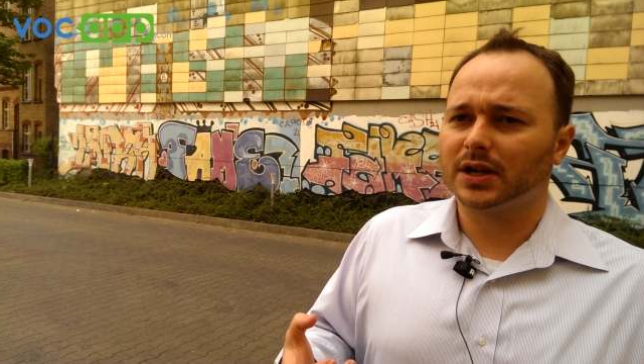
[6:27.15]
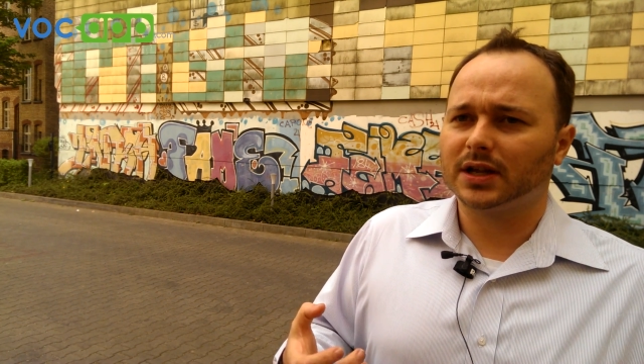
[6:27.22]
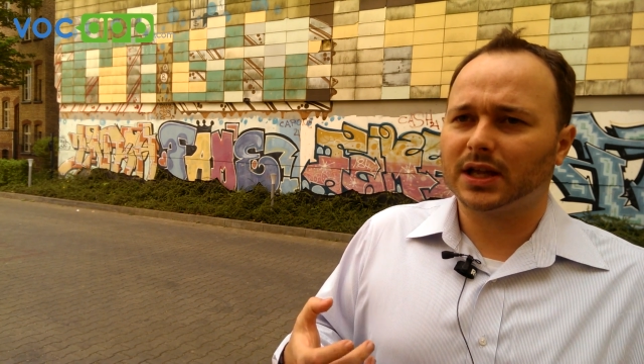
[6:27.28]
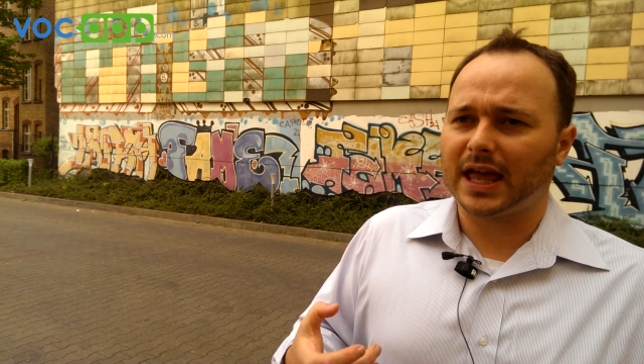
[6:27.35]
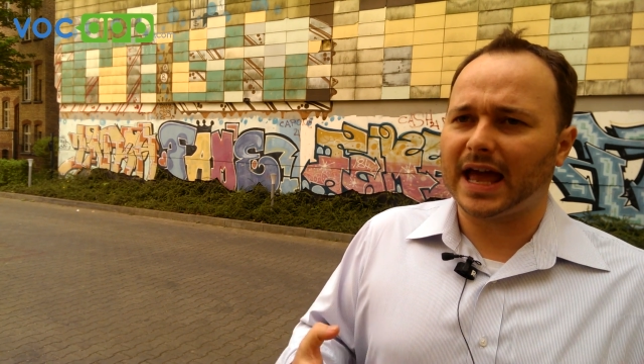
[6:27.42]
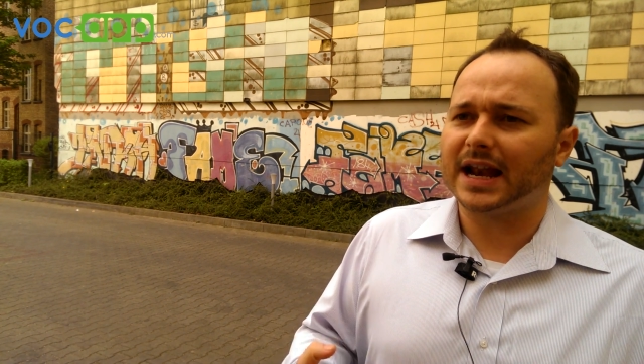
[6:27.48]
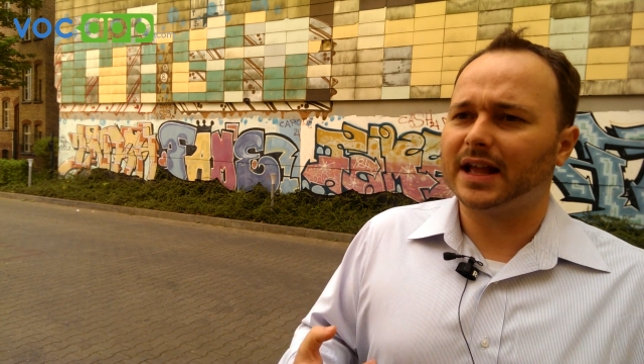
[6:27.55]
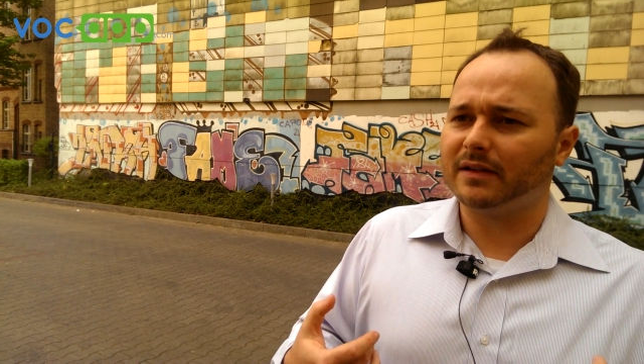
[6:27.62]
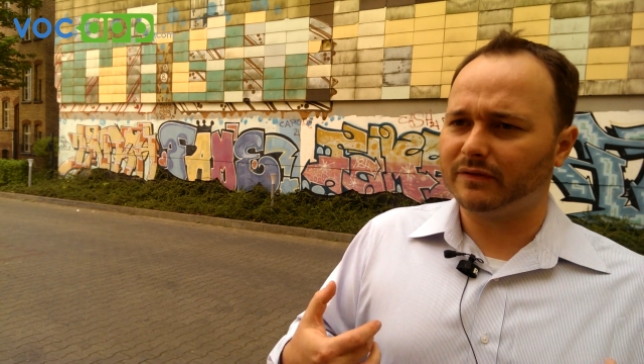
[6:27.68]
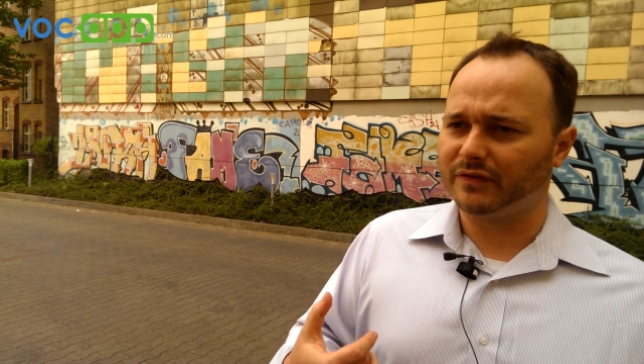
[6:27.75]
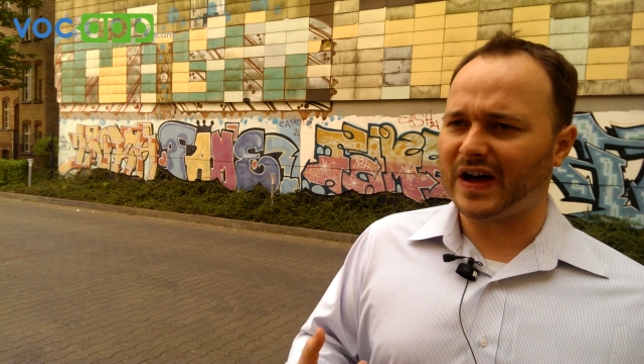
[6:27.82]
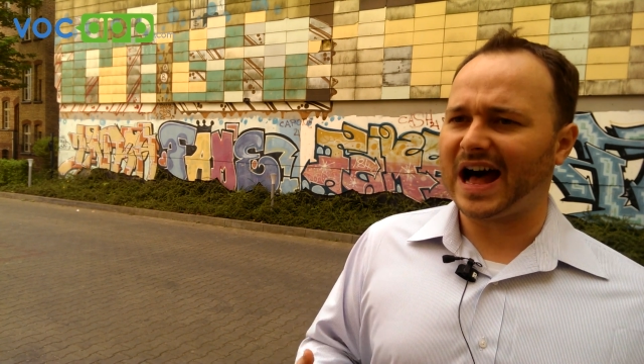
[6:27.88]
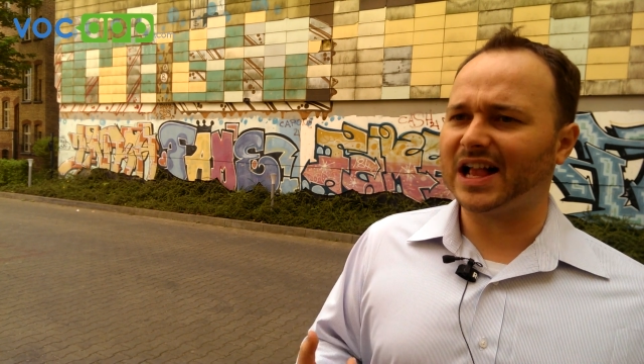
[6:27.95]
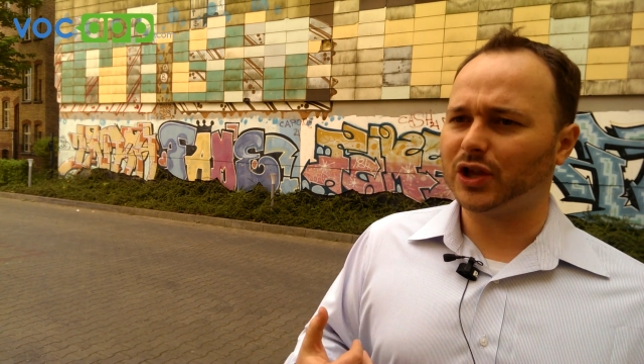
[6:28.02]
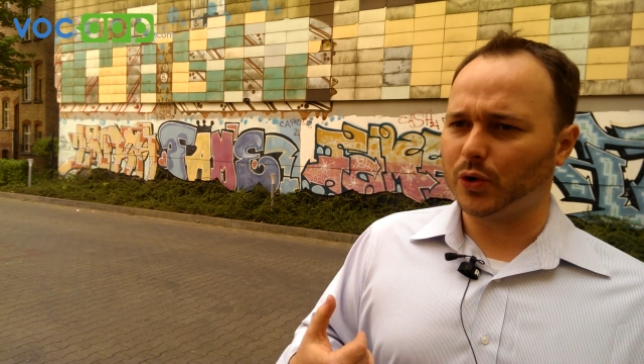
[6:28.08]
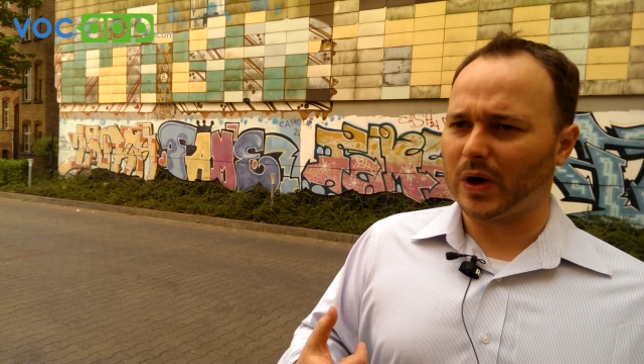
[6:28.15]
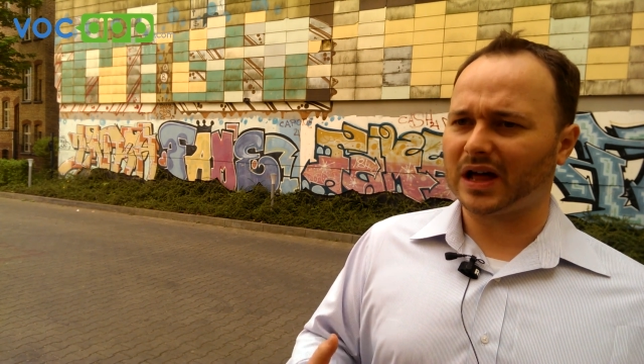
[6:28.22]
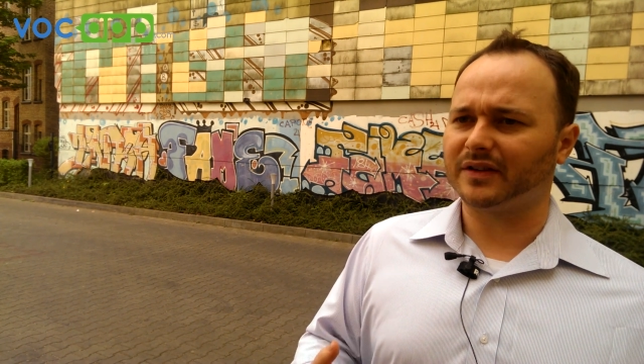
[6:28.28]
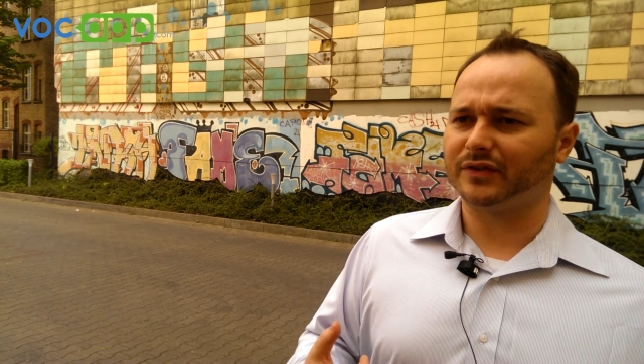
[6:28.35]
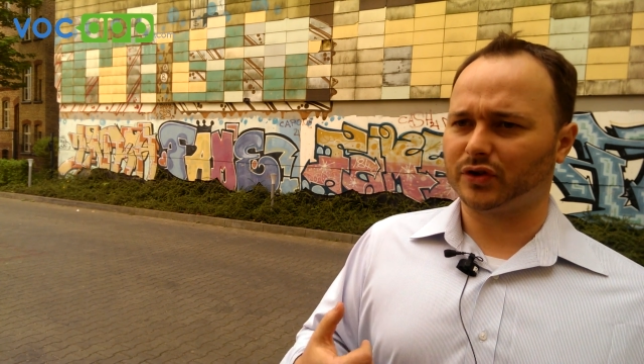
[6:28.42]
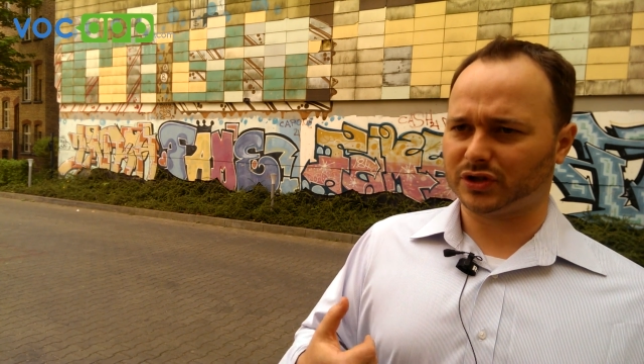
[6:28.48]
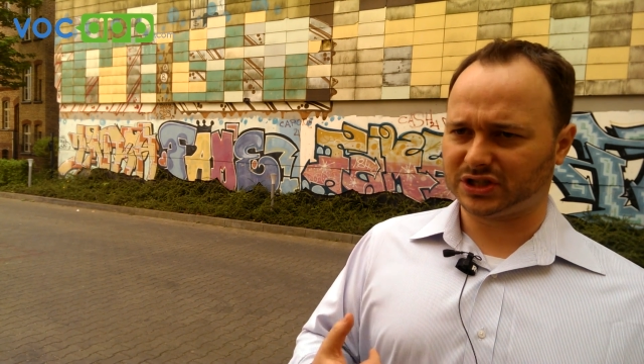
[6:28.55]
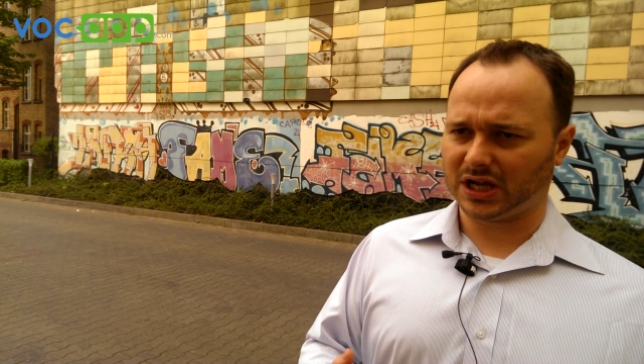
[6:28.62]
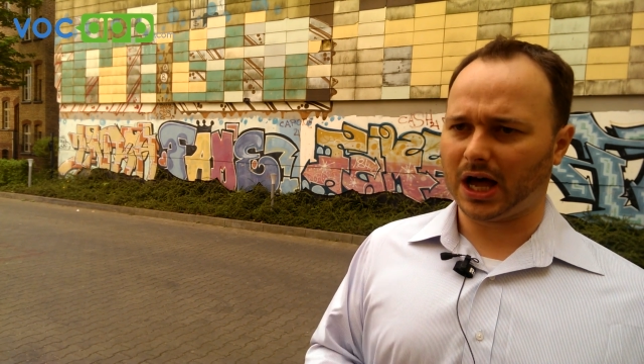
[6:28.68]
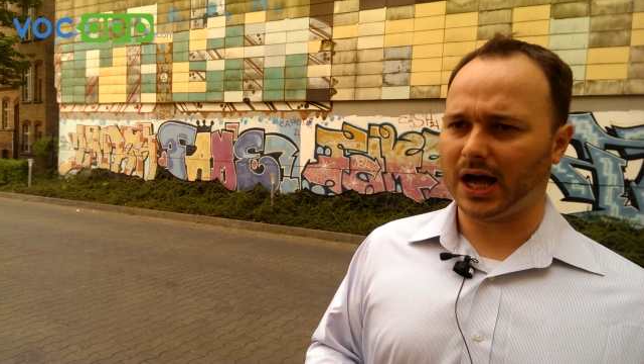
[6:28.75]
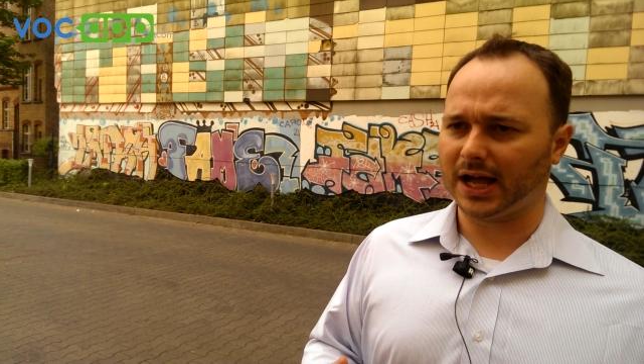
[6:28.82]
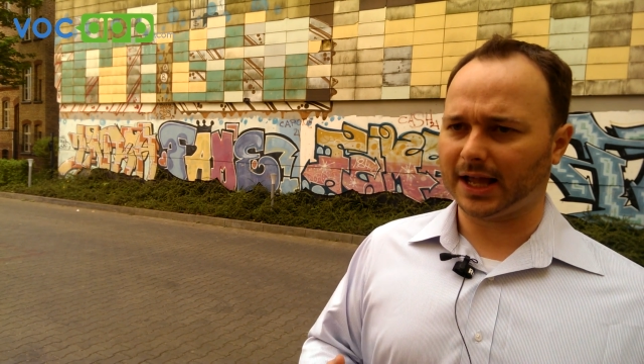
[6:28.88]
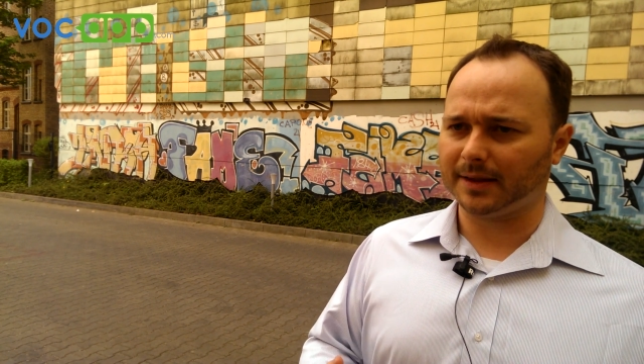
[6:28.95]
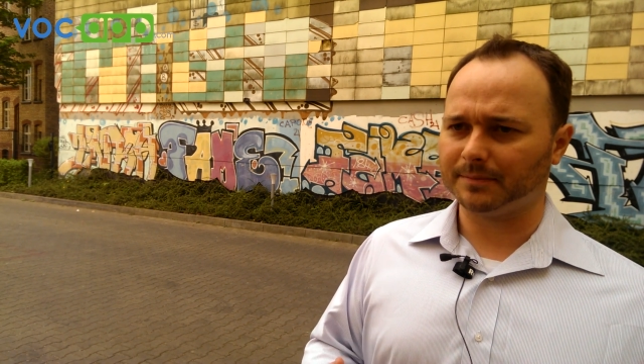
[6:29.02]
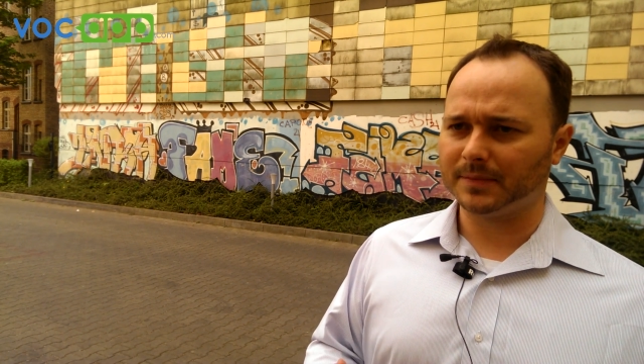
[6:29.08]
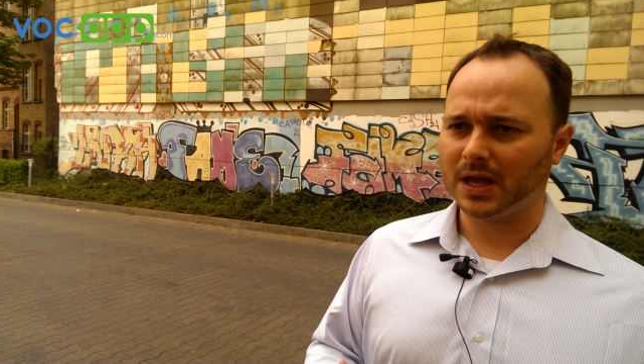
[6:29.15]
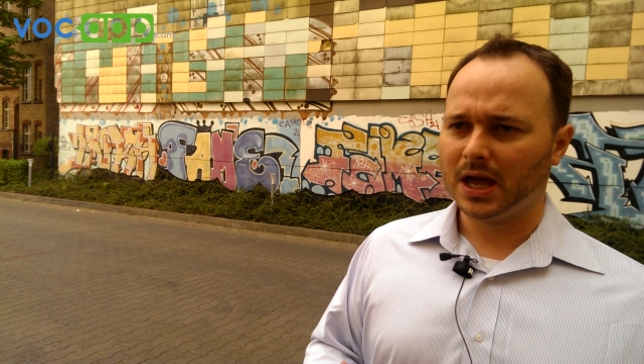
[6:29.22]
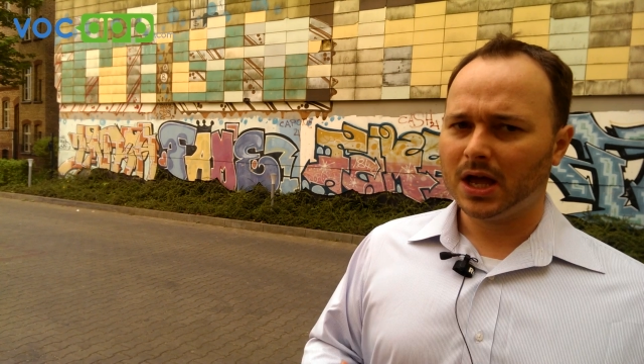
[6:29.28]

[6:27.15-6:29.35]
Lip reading: getting value out of your time,